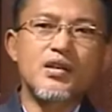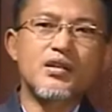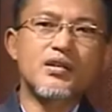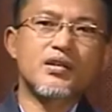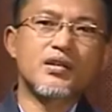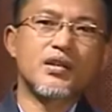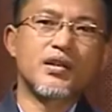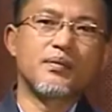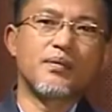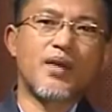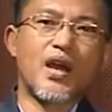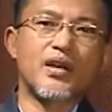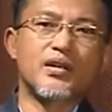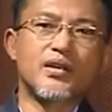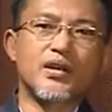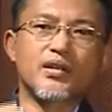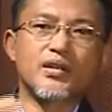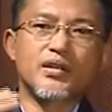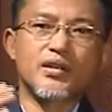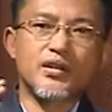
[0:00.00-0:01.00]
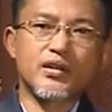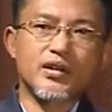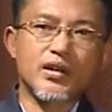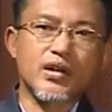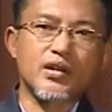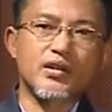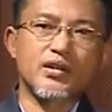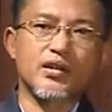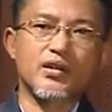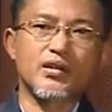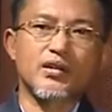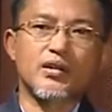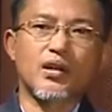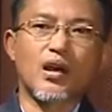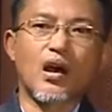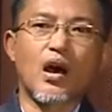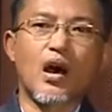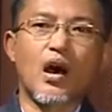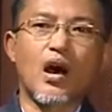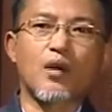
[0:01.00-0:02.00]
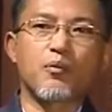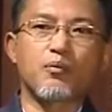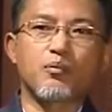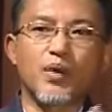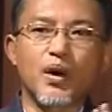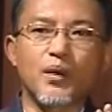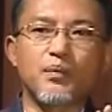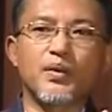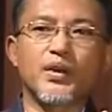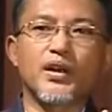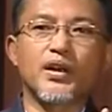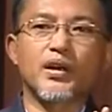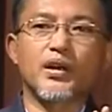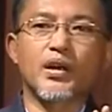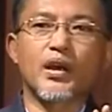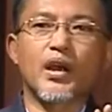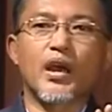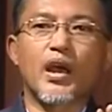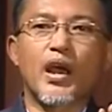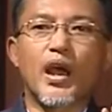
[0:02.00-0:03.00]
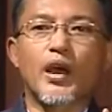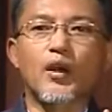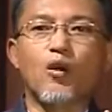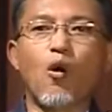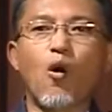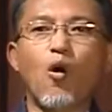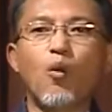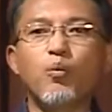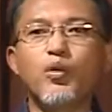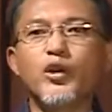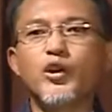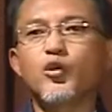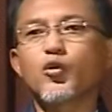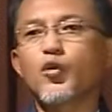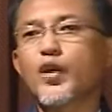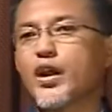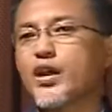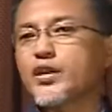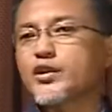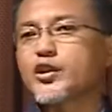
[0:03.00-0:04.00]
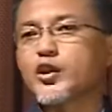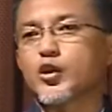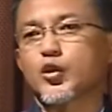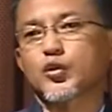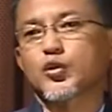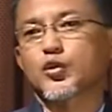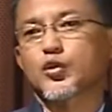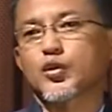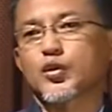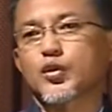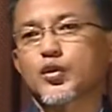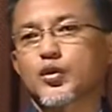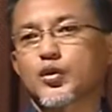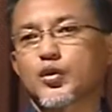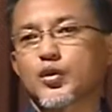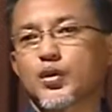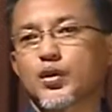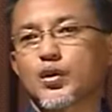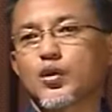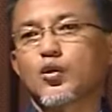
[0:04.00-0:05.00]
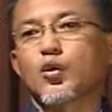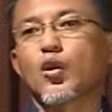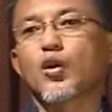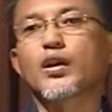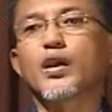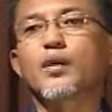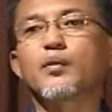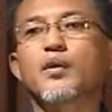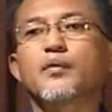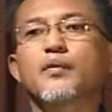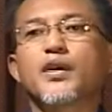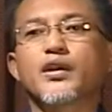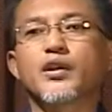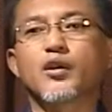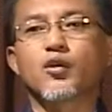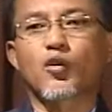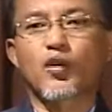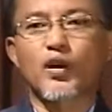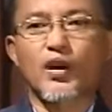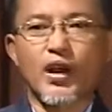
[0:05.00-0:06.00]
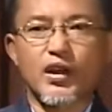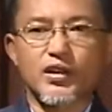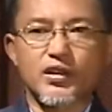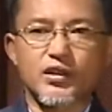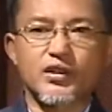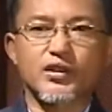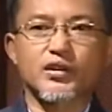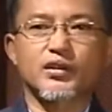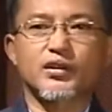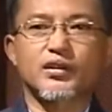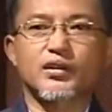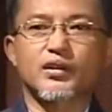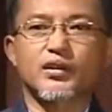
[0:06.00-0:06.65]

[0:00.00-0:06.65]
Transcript: thematic discussions are public and open to NGOs, non-governmental organizations.